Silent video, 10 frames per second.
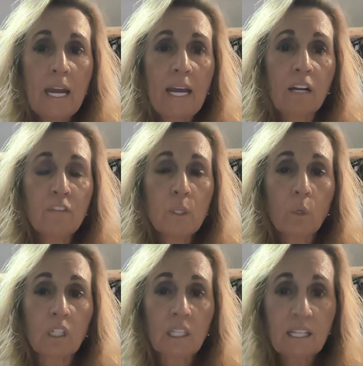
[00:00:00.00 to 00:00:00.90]
And if you
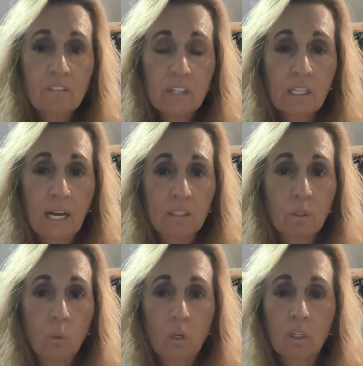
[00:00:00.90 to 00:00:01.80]
are living like
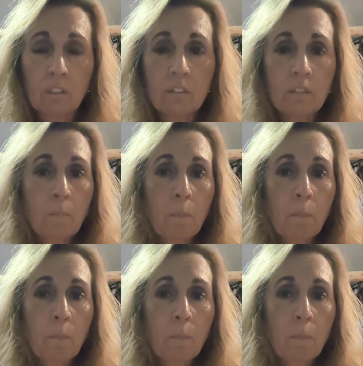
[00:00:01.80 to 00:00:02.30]
the world,